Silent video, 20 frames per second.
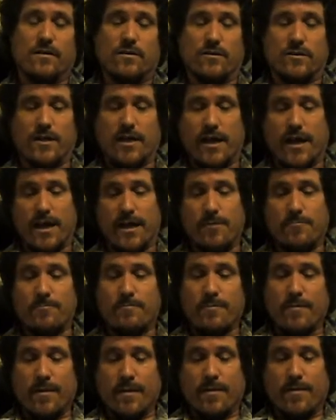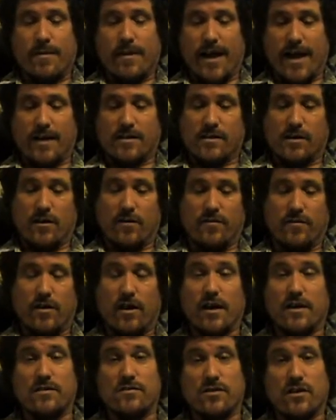Okay? That's how
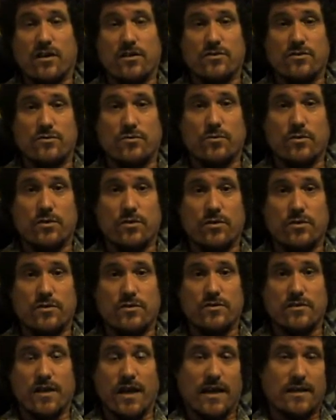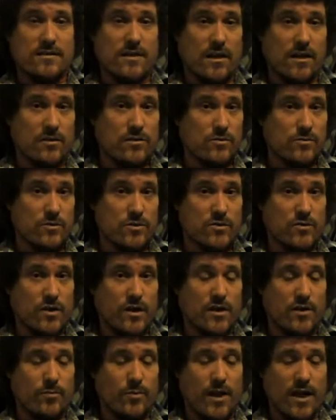flying saucer works. That's how you
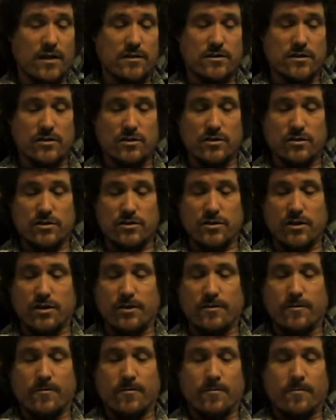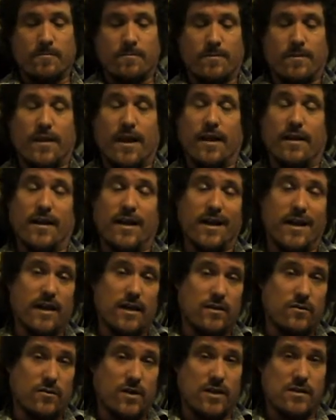restrain the passengers. Now, the
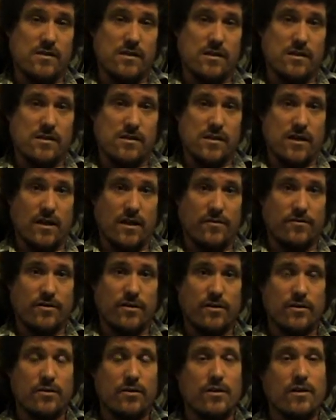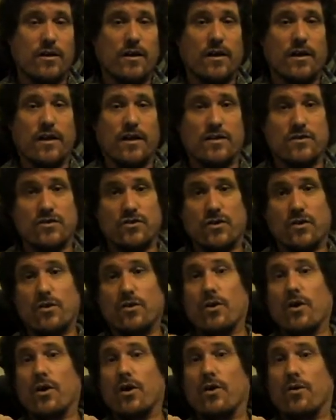interesting stuff is
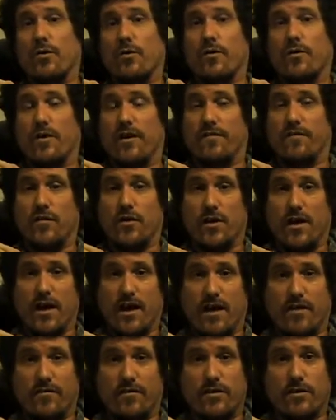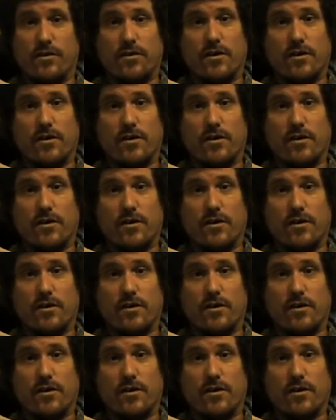if you have